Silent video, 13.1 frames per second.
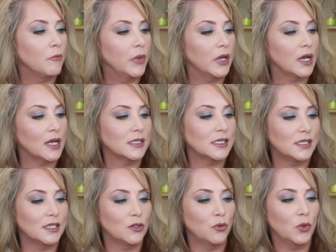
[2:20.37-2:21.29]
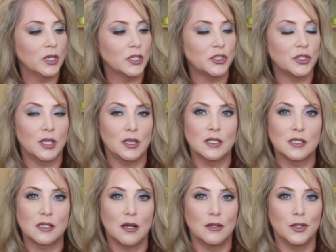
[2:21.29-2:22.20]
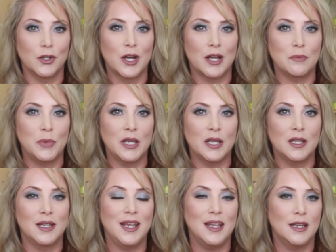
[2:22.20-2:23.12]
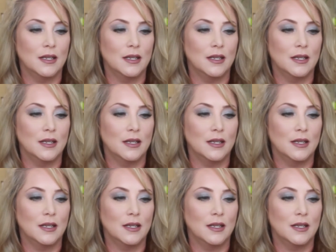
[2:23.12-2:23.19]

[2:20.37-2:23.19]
but I still wish that this color had been